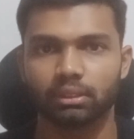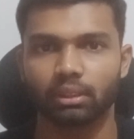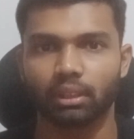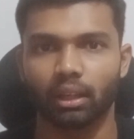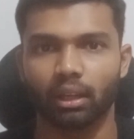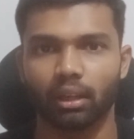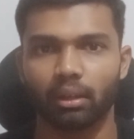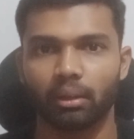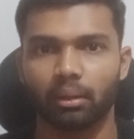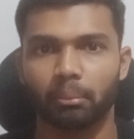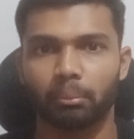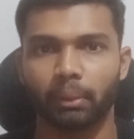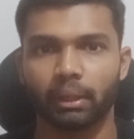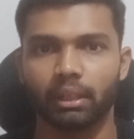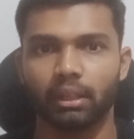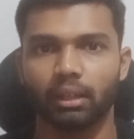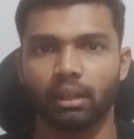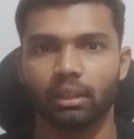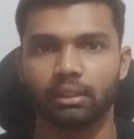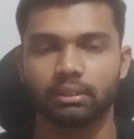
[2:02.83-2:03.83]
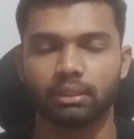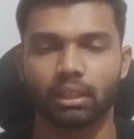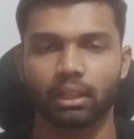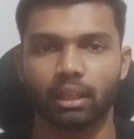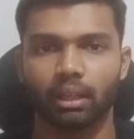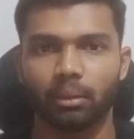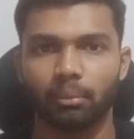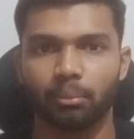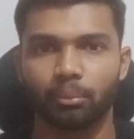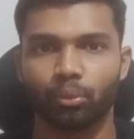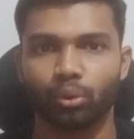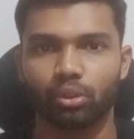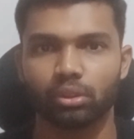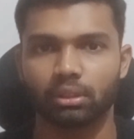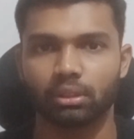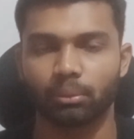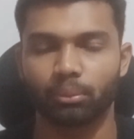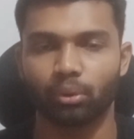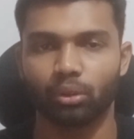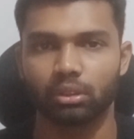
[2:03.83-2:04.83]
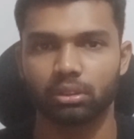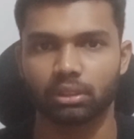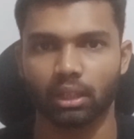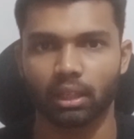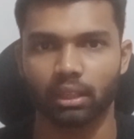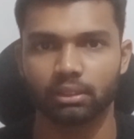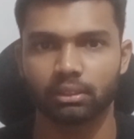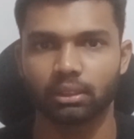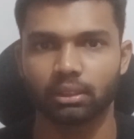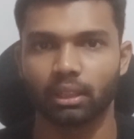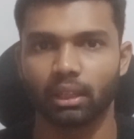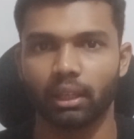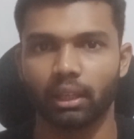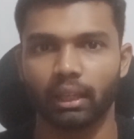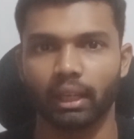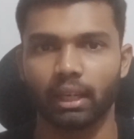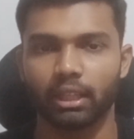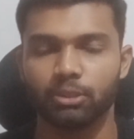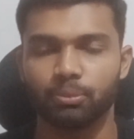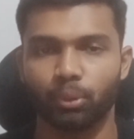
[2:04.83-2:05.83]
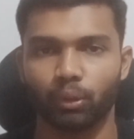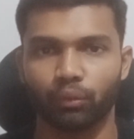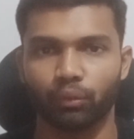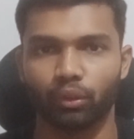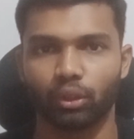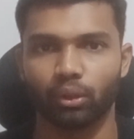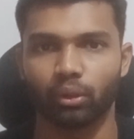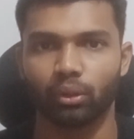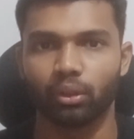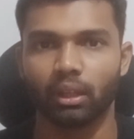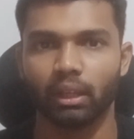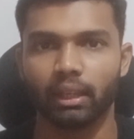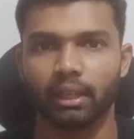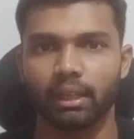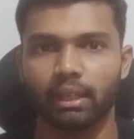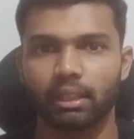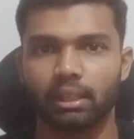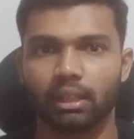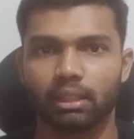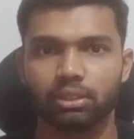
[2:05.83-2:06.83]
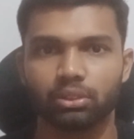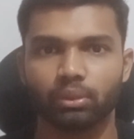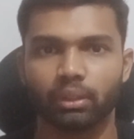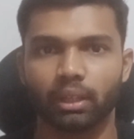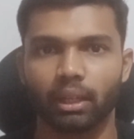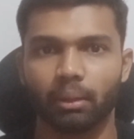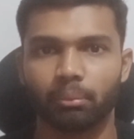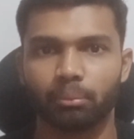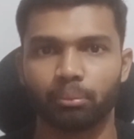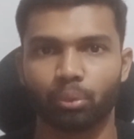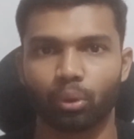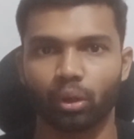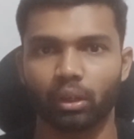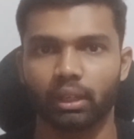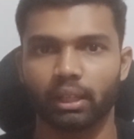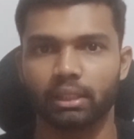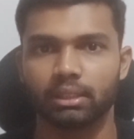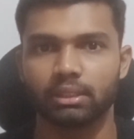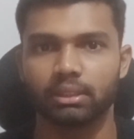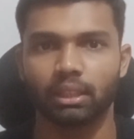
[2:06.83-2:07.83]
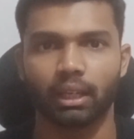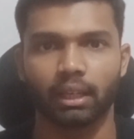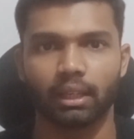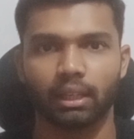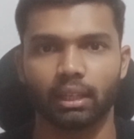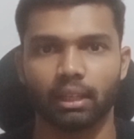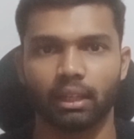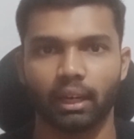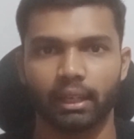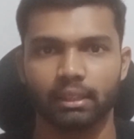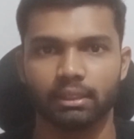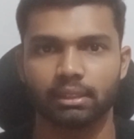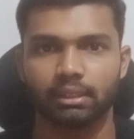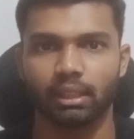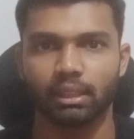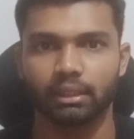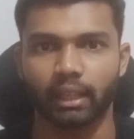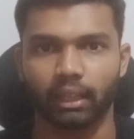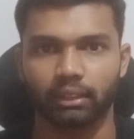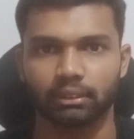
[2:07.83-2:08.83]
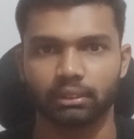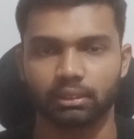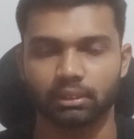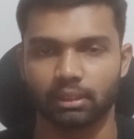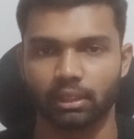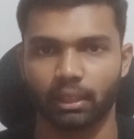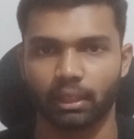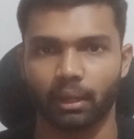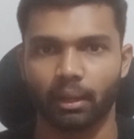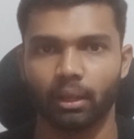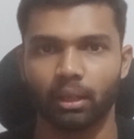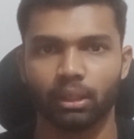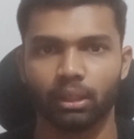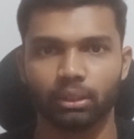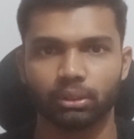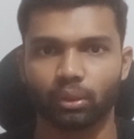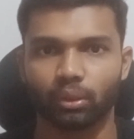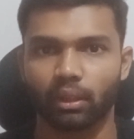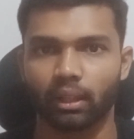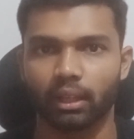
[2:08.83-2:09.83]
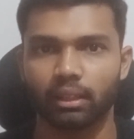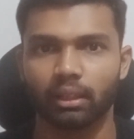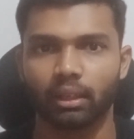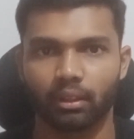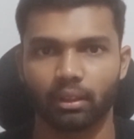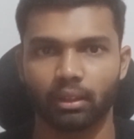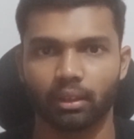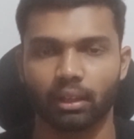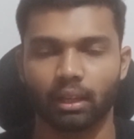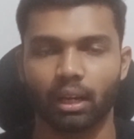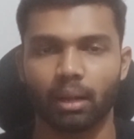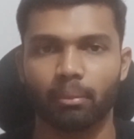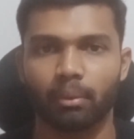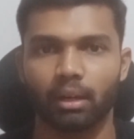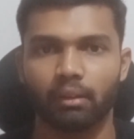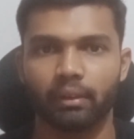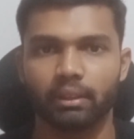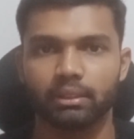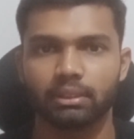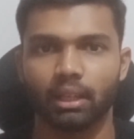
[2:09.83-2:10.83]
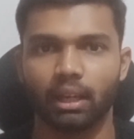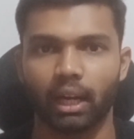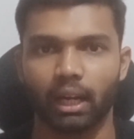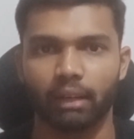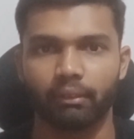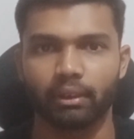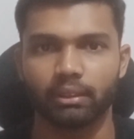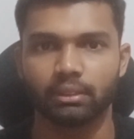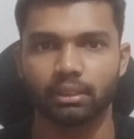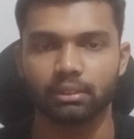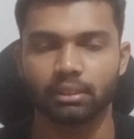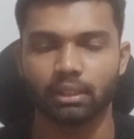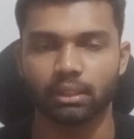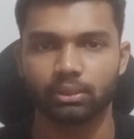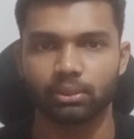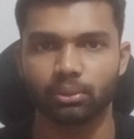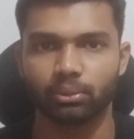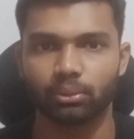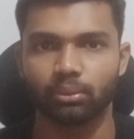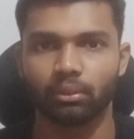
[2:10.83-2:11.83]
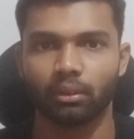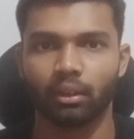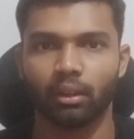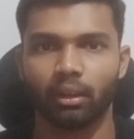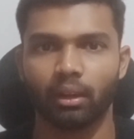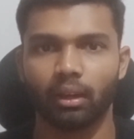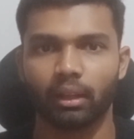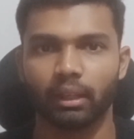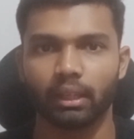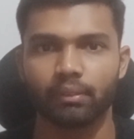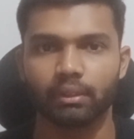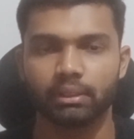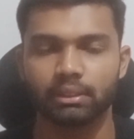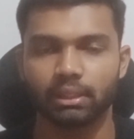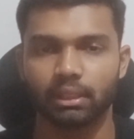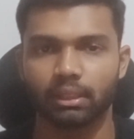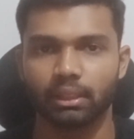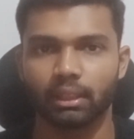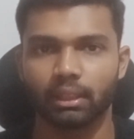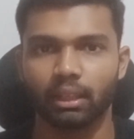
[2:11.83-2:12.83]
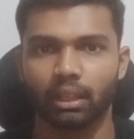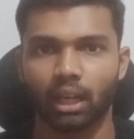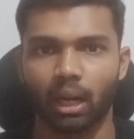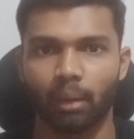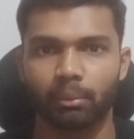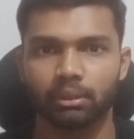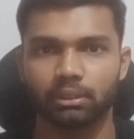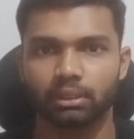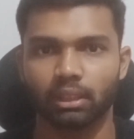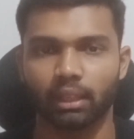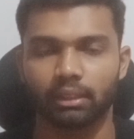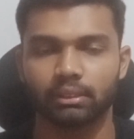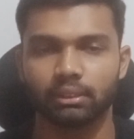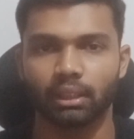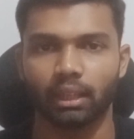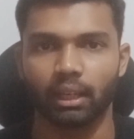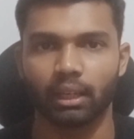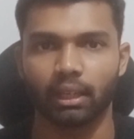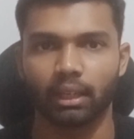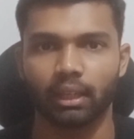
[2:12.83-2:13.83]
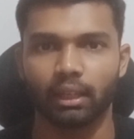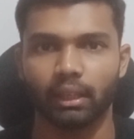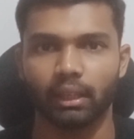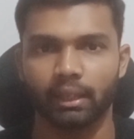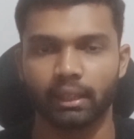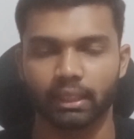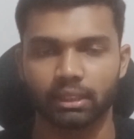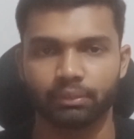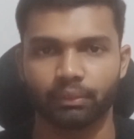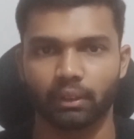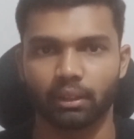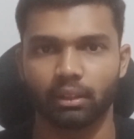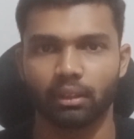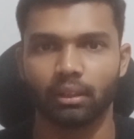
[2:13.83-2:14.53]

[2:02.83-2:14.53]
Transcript: or buy or sell more stocks in his portfolio. It leads to a brokerage and additional taxes in it. So that Graham always advises us to invest in the common stocks and the index fund.